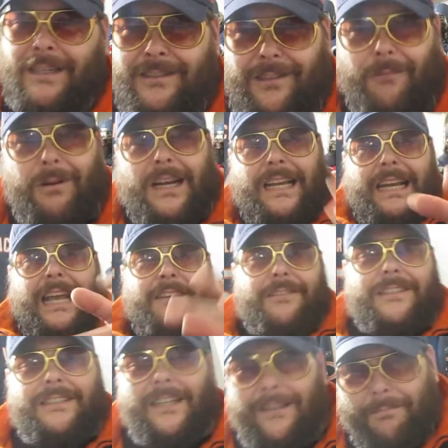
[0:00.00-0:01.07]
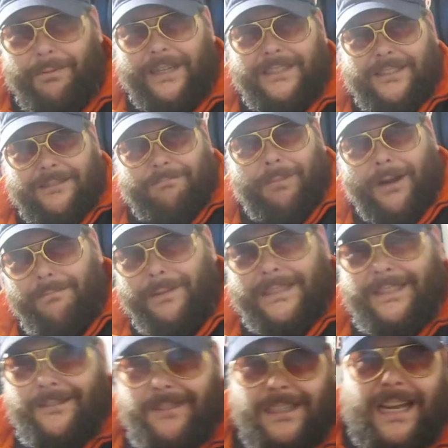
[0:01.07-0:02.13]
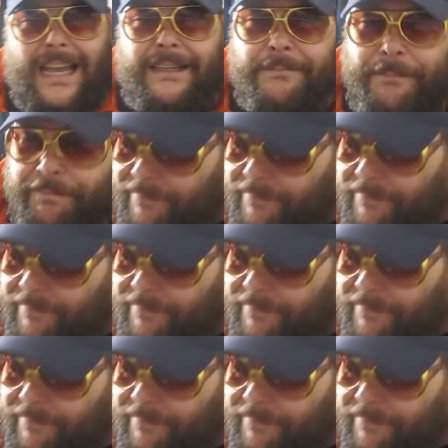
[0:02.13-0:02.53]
So we're going to have a celebration barbecue tonight.